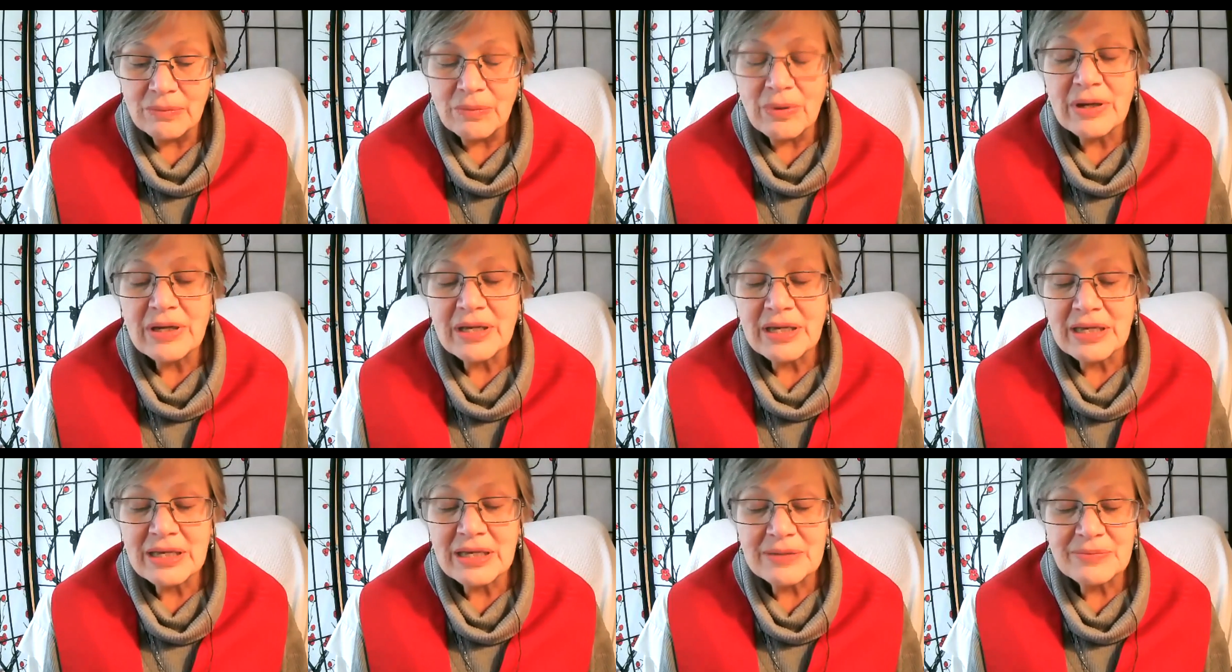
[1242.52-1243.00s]

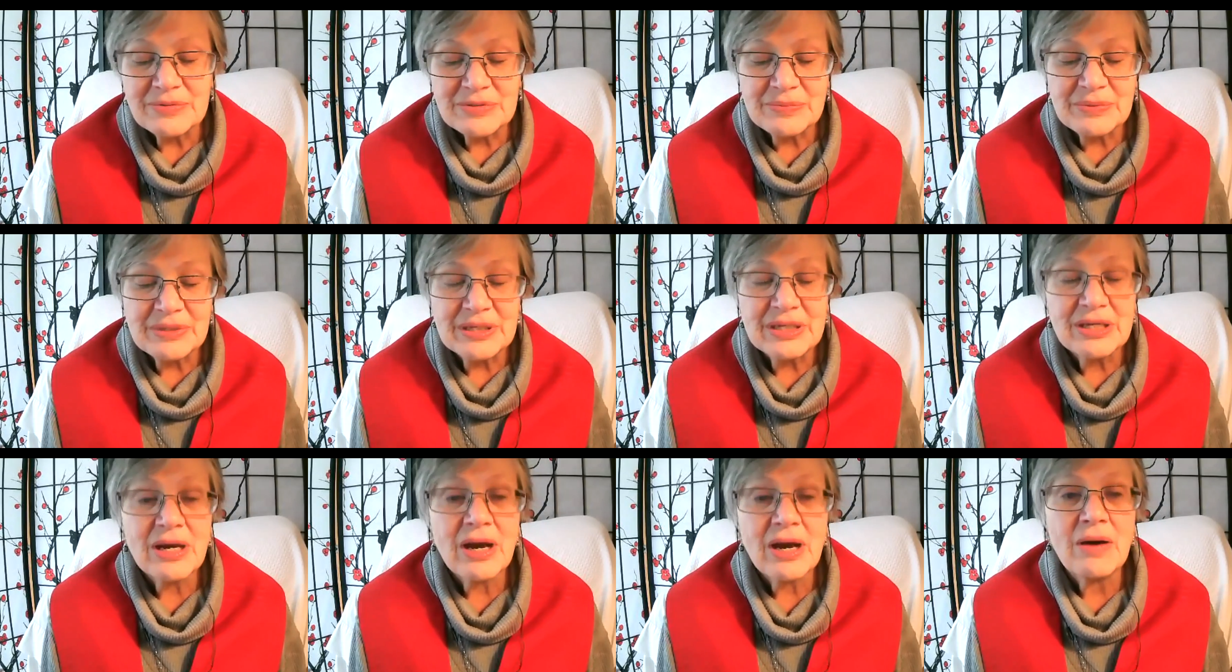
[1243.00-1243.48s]
What keeps
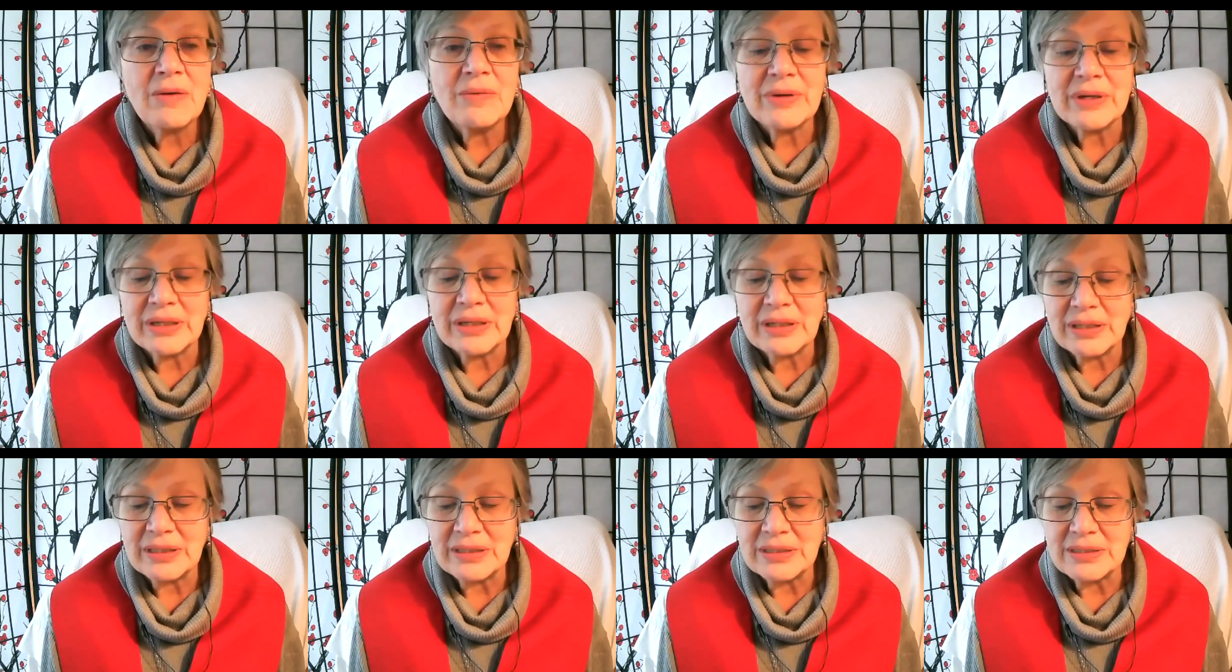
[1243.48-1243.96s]
me
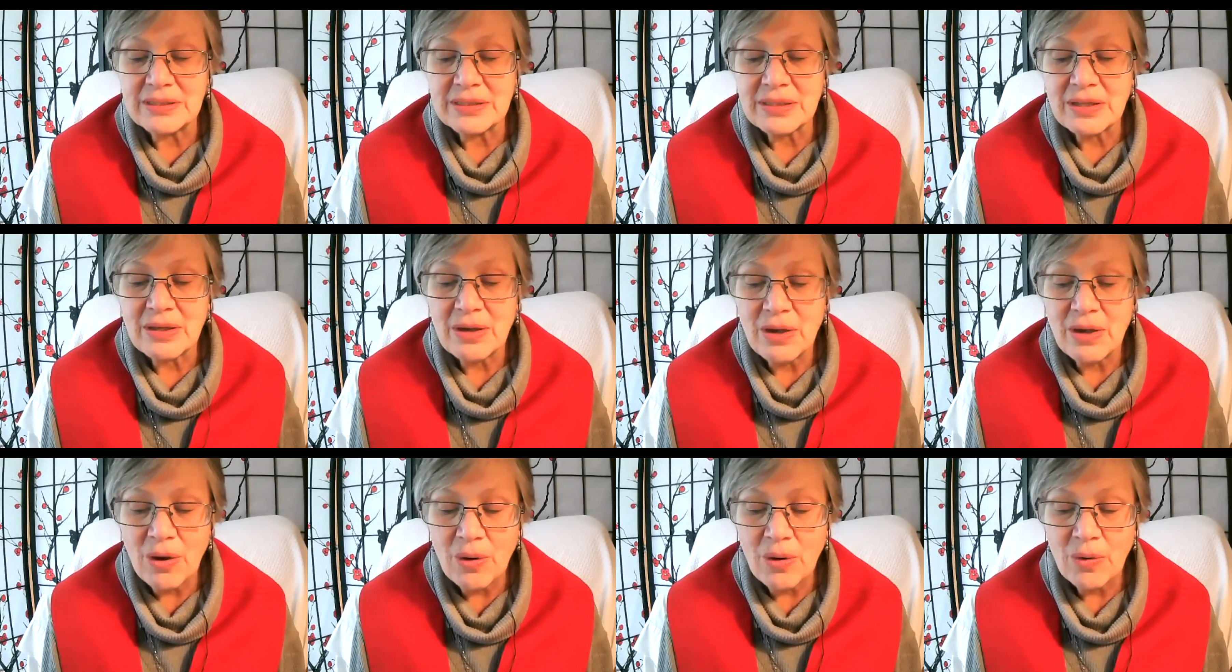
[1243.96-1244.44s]
going is
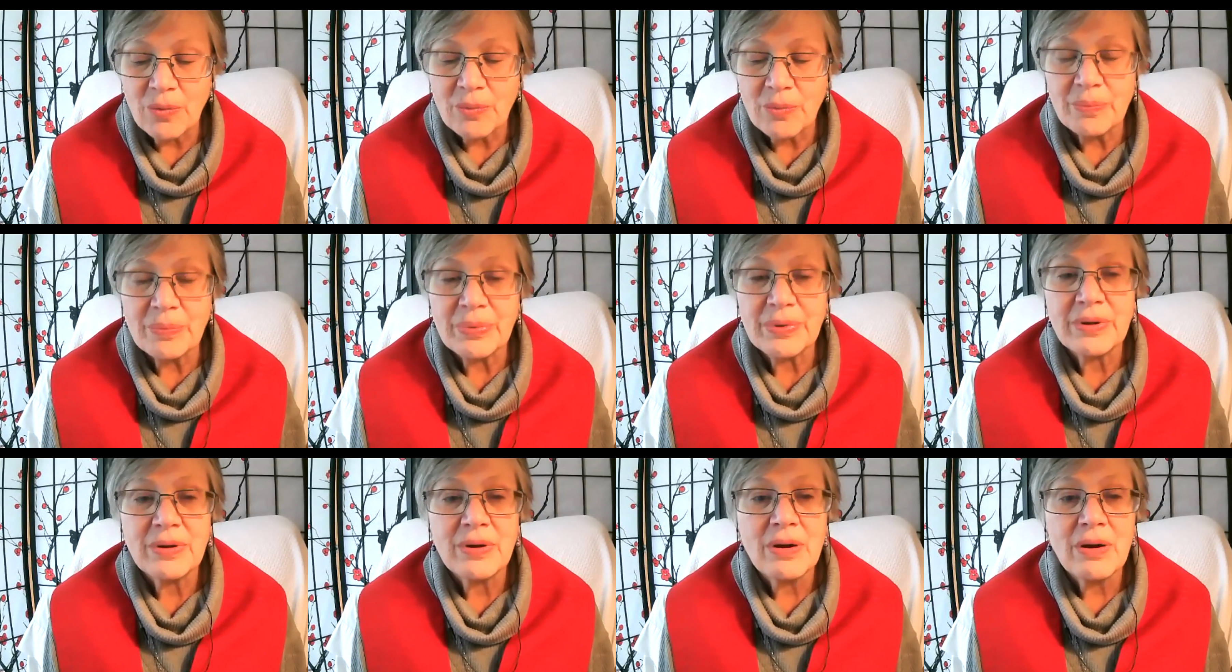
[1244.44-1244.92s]
the hope